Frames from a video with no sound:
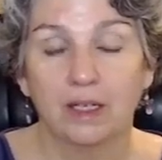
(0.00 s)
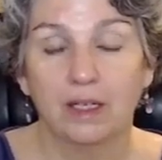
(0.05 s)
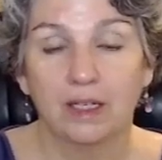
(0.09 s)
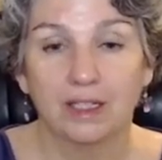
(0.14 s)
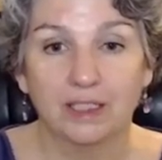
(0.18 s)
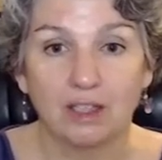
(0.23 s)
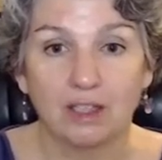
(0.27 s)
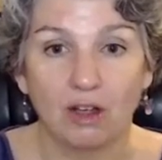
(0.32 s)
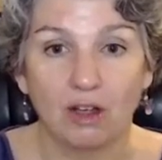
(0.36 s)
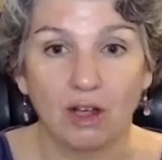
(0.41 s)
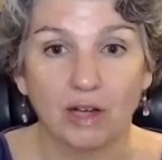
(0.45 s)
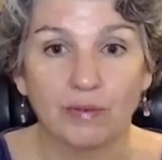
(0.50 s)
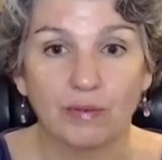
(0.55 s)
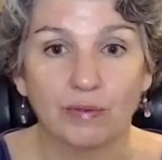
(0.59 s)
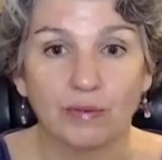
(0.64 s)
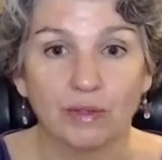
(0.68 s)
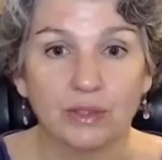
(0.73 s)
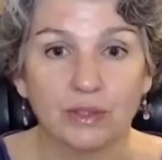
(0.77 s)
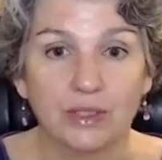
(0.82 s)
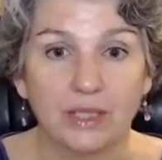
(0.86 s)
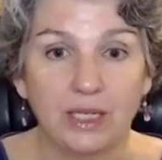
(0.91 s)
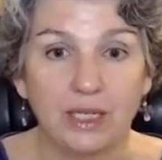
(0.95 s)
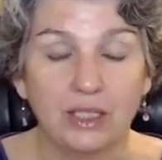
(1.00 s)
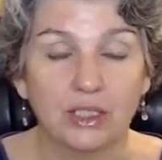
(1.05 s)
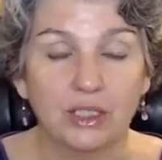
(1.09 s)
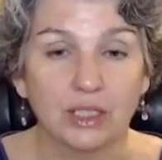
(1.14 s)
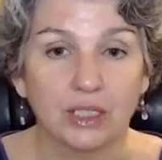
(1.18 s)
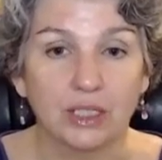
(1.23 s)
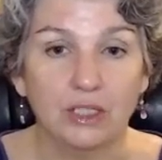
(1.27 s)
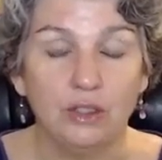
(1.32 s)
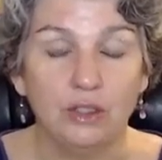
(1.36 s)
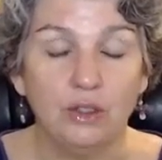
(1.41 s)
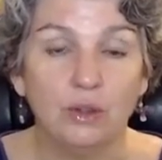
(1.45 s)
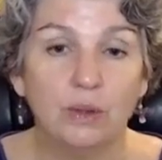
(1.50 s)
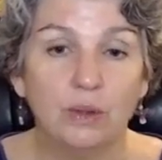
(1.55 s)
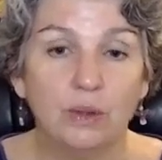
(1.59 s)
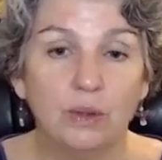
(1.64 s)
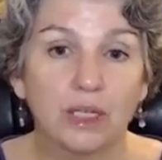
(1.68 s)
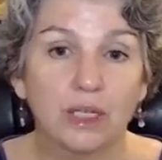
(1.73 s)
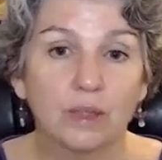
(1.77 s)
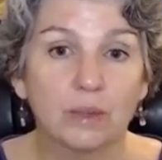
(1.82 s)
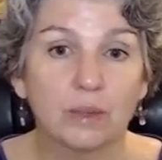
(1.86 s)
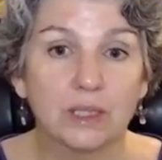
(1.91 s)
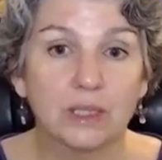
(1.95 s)
conversation. You
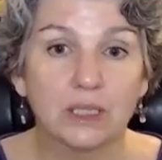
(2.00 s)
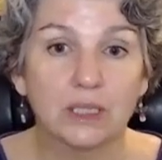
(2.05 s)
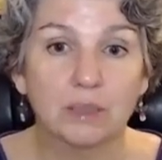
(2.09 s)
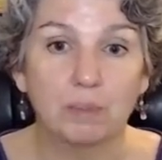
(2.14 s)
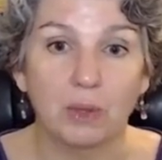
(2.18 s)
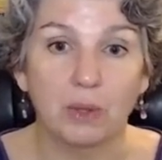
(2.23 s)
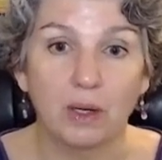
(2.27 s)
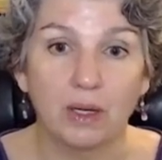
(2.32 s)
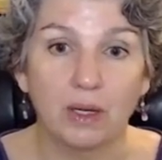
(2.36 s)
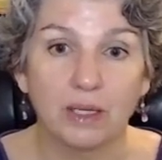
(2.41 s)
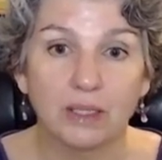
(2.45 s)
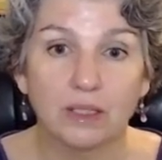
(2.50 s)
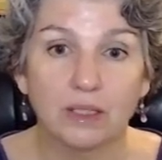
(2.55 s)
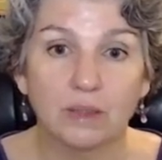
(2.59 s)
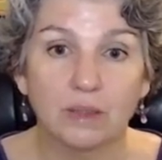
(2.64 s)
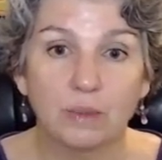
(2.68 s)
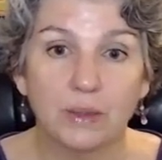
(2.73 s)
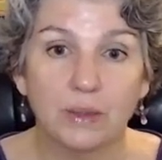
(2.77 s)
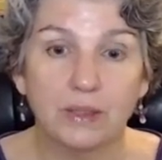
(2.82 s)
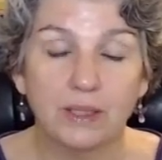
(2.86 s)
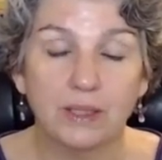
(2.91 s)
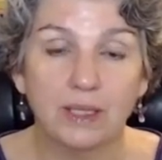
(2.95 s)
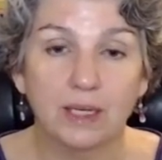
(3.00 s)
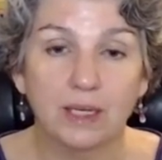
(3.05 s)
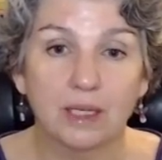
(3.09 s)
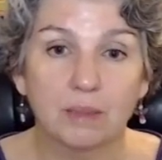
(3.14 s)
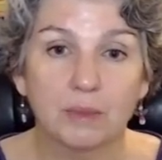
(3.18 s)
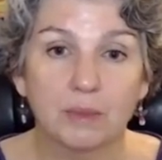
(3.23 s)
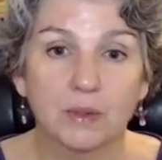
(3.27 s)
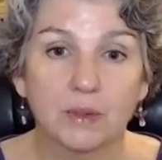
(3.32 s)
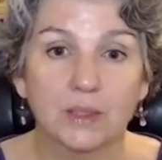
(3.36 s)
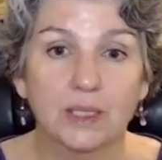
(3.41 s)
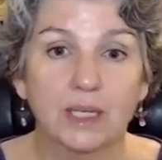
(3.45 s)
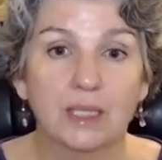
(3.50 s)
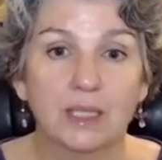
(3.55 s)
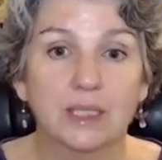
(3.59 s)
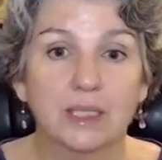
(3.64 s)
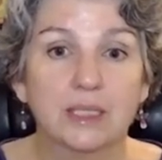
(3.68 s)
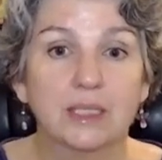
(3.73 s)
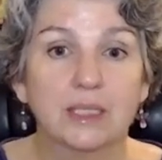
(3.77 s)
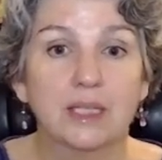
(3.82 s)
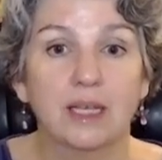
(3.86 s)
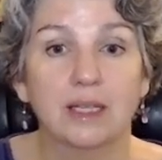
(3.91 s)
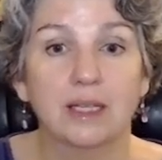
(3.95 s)
can respond to what the animal
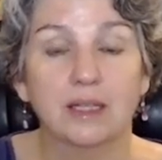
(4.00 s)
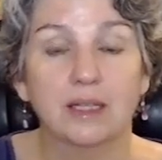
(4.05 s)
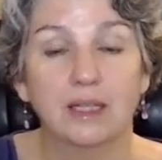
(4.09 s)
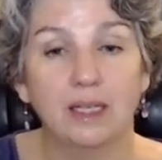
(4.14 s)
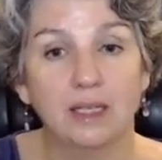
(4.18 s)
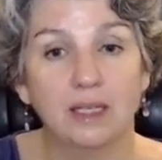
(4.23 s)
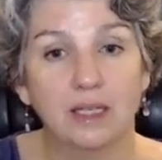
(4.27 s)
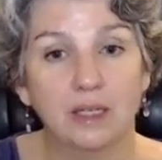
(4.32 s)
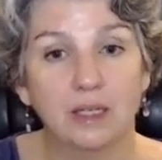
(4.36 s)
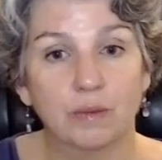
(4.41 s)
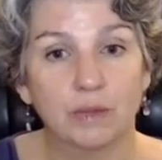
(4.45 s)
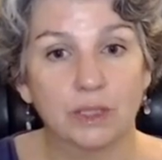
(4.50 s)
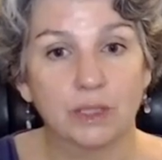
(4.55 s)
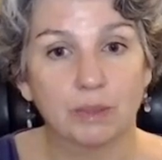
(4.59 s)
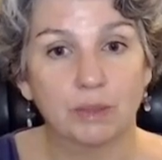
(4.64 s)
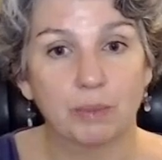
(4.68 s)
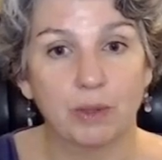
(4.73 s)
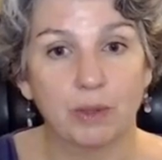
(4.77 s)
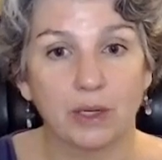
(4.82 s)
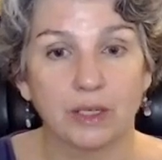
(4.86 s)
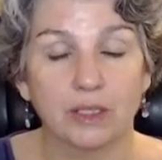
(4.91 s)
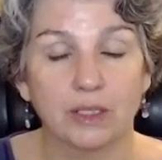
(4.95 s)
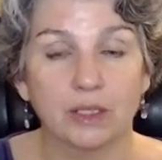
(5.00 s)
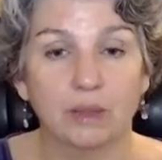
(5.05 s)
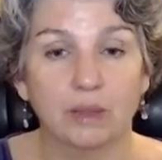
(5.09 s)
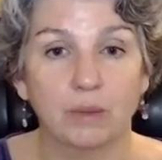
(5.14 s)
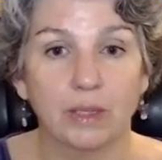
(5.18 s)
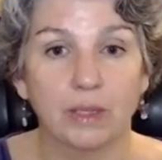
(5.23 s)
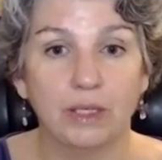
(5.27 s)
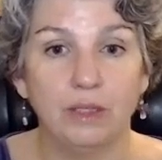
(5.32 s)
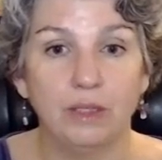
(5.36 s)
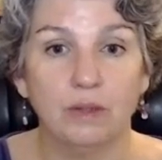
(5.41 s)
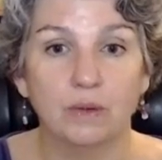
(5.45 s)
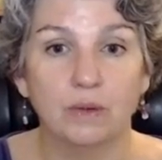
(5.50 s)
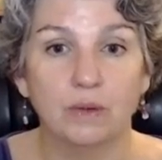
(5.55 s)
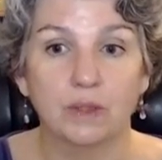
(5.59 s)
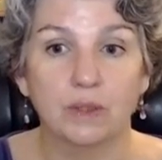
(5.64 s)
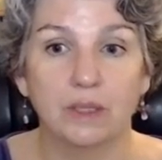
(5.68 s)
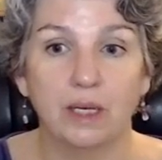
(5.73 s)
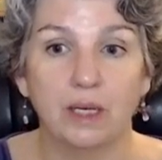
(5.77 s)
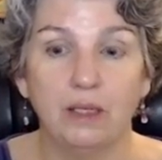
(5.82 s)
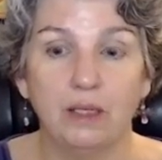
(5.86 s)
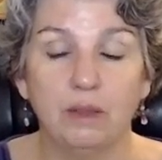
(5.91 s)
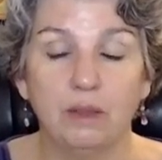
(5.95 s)
says, and they can respond to what you
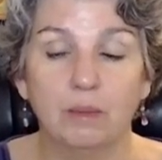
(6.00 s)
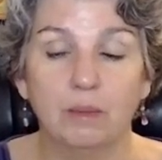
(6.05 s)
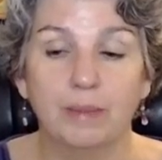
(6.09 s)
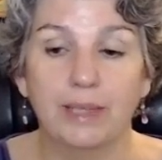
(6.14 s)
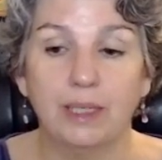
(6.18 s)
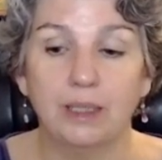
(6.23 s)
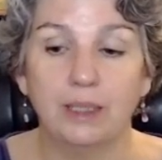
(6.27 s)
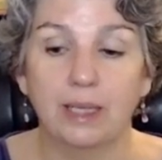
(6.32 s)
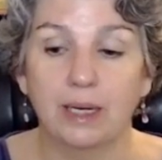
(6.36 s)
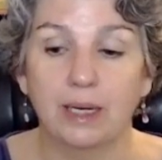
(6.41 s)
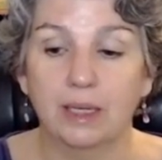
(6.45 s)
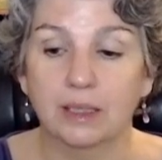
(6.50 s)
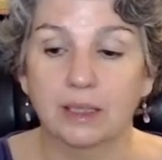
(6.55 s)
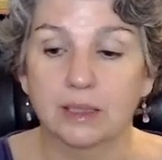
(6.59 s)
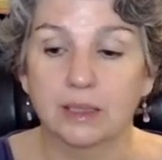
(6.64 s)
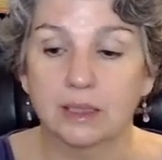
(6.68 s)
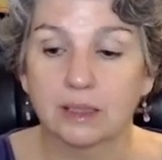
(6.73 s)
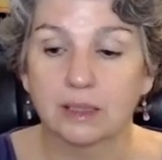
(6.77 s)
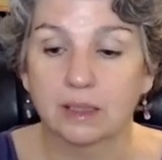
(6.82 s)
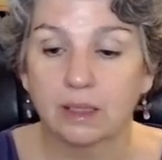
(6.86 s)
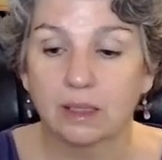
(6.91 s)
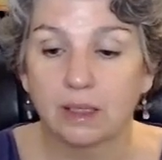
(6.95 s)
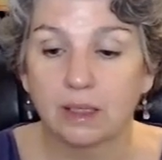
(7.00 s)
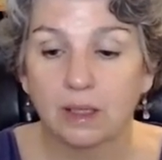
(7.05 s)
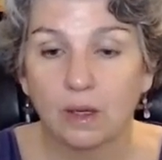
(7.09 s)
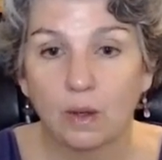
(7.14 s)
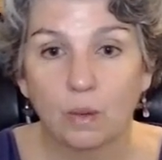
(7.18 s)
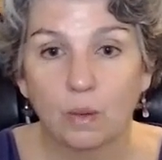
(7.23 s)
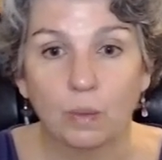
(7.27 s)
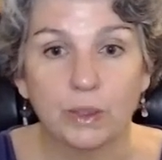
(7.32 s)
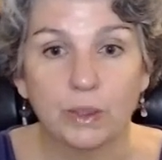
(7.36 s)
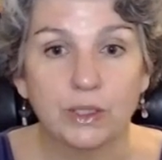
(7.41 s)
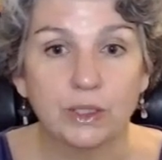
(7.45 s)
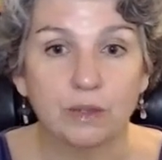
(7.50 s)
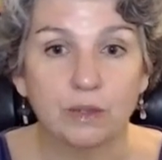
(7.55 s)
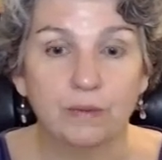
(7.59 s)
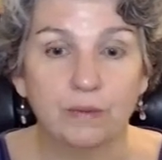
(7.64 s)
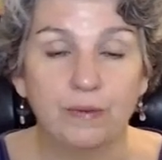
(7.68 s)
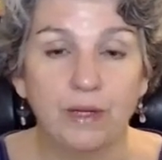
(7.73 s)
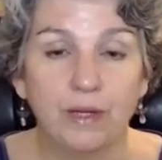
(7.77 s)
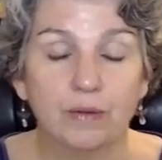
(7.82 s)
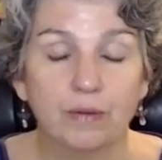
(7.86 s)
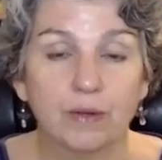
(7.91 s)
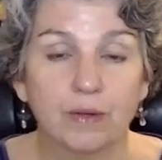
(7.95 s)
say. You might ask, what's your
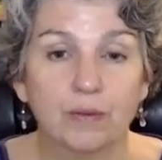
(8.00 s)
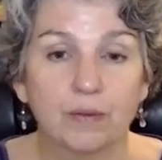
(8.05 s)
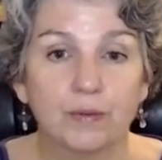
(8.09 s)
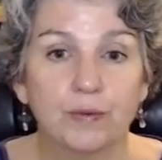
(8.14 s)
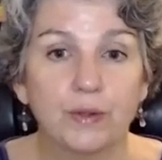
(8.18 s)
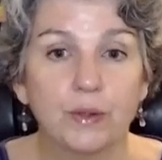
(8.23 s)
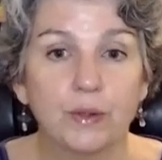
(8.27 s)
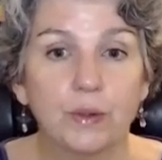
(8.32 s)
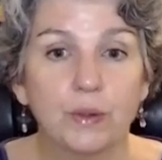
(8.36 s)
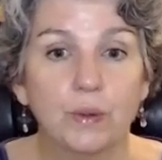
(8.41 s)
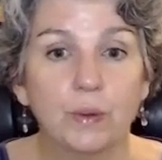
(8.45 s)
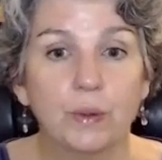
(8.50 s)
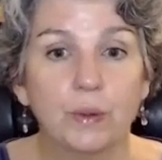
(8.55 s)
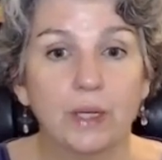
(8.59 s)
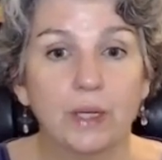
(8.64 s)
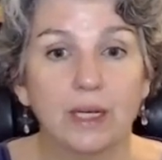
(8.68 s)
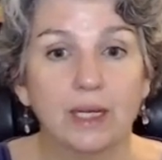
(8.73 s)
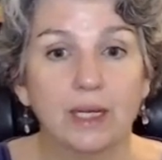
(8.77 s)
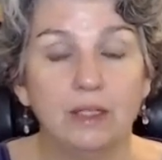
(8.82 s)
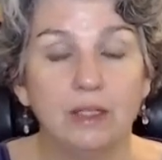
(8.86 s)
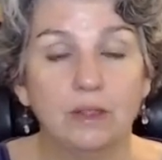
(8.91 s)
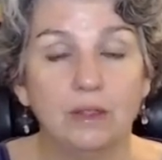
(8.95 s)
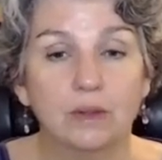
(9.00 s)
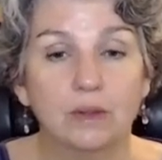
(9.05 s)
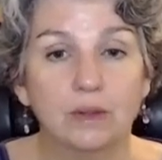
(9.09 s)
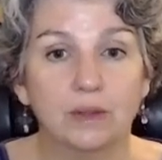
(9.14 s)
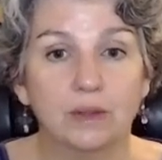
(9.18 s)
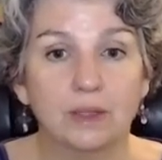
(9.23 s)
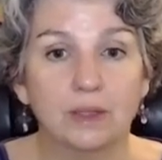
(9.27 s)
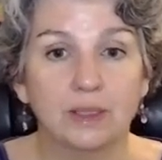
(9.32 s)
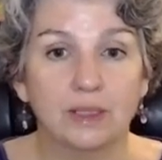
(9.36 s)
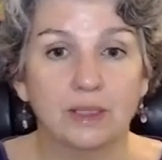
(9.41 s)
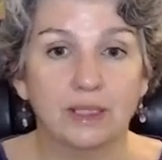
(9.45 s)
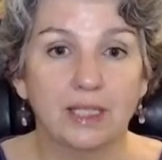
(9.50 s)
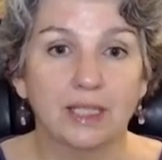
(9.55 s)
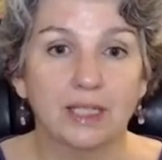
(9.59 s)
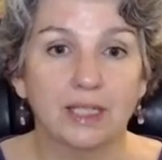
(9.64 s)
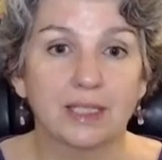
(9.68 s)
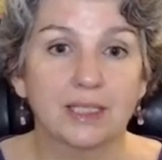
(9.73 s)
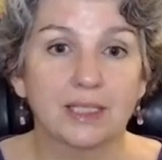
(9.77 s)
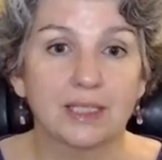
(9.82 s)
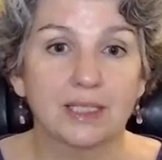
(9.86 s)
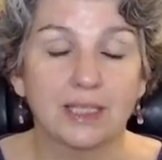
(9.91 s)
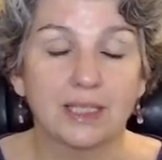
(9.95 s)
favorite food? And you'll
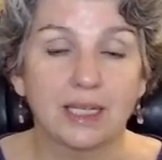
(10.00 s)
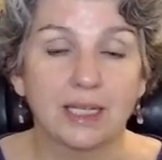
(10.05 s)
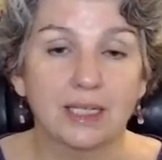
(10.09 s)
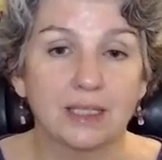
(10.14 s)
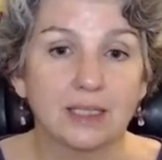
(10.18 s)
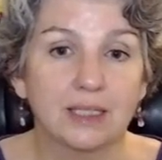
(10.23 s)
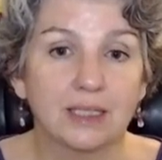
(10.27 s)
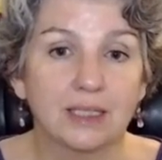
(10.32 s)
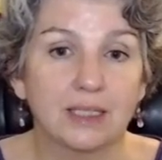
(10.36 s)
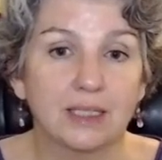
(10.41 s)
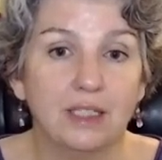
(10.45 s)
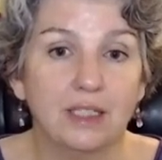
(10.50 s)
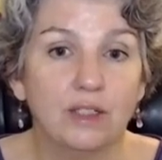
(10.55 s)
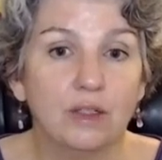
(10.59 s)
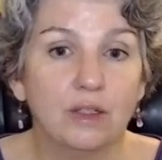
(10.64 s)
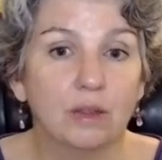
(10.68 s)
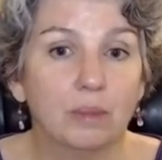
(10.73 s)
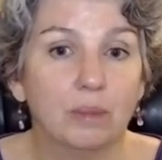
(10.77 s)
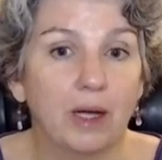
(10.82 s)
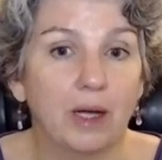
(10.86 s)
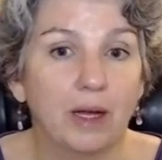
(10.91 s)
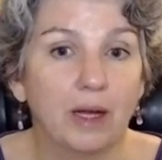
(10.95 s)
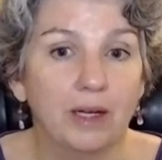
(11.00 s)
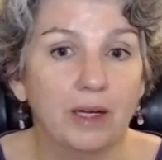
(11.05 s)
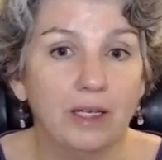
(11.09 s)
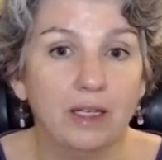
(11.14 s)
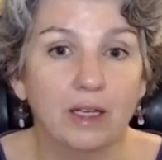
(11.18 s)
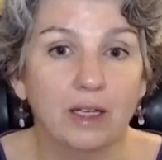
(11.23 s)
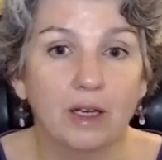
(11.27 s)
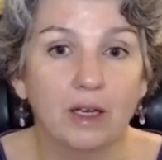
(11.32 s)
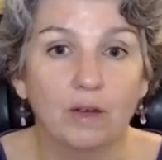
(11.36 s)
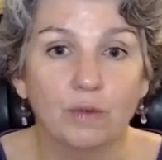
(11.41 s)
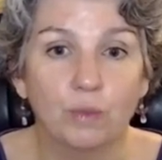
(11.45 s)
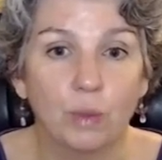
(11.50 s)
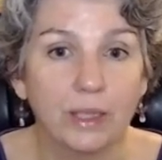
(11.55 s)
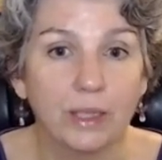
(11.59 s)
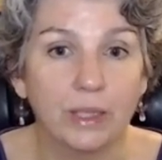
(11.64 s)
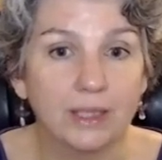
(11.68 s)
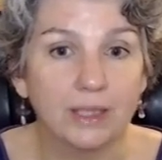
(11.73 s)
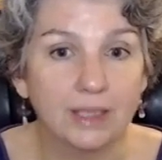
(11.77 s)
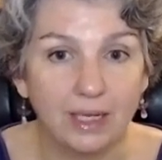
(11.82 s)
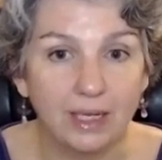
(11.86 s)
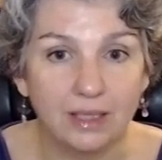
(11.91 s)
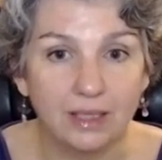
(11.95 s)
get a sense in your body of
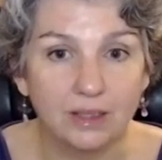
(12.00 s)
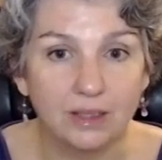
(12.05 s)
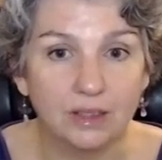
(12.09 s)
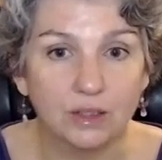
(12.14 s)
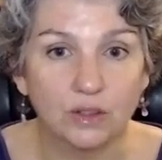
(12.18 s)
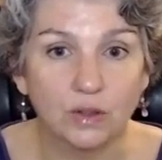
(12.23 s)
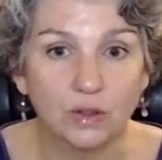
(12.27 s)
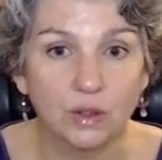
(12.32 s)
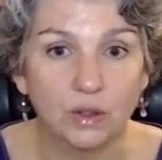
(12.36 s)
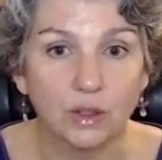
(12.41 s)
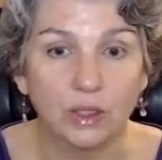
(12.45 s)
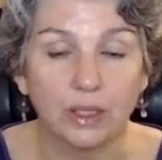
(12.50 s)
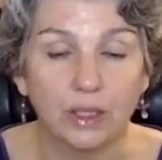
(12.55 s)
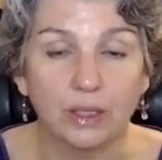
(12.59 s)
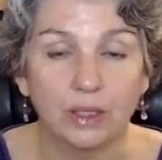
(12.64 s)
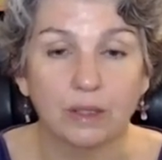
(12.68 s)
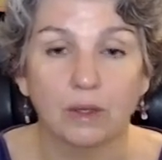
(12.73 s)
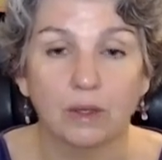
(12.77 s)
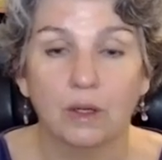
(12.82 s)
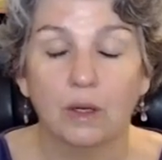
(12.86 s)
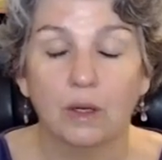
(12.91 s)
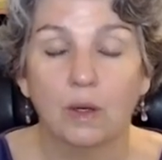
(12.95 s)
what tastes good.